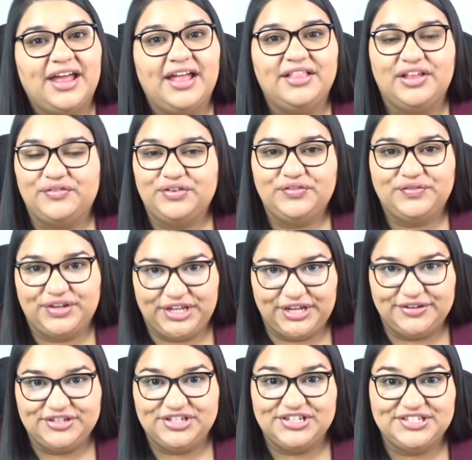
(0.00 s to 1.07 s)
I love her
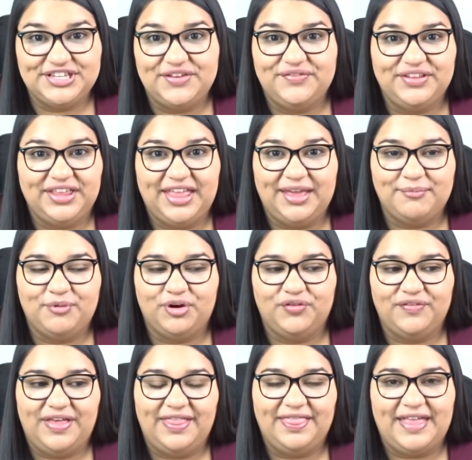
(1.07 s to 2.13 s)
videos. She is definitely like more
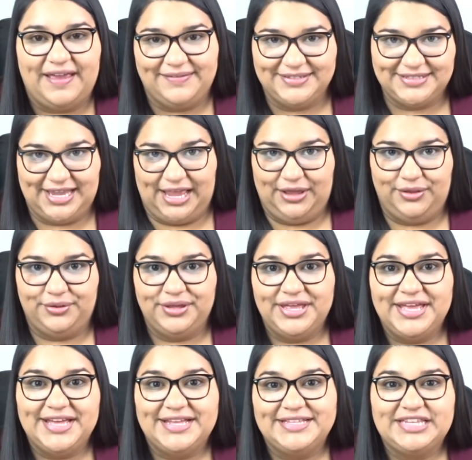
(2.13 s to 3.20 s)
of a lifestyle
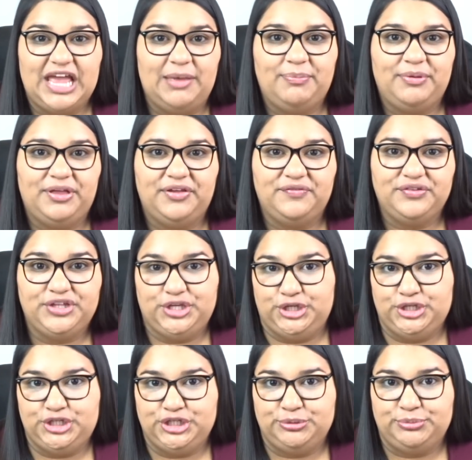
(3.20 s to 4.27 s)
type of
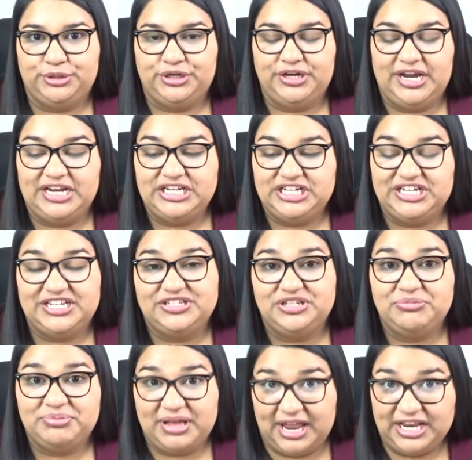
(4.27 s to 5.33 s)
YouTuber, and she does
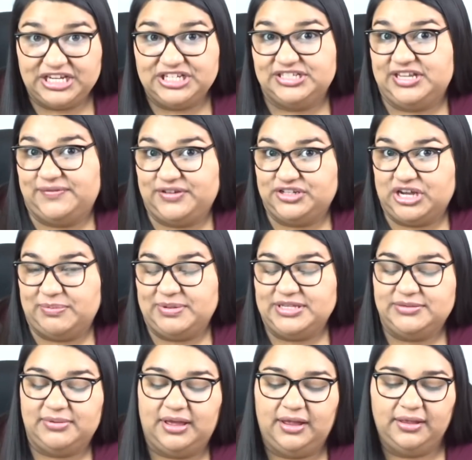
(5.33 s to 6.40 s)
do planning. She does have a shop
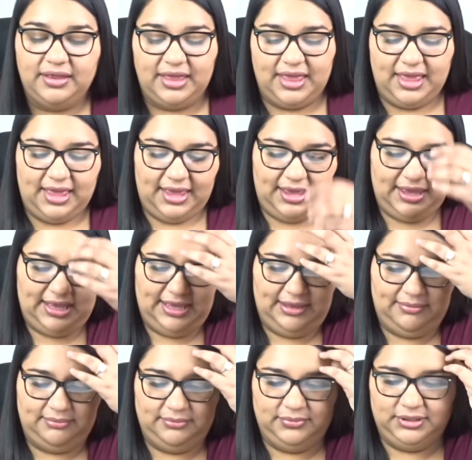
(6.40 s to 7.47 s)
as well.
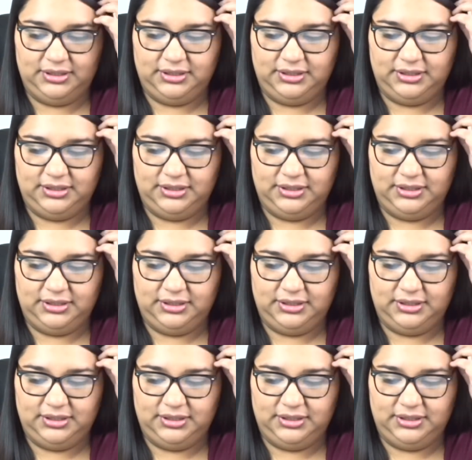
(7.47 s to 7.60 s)
I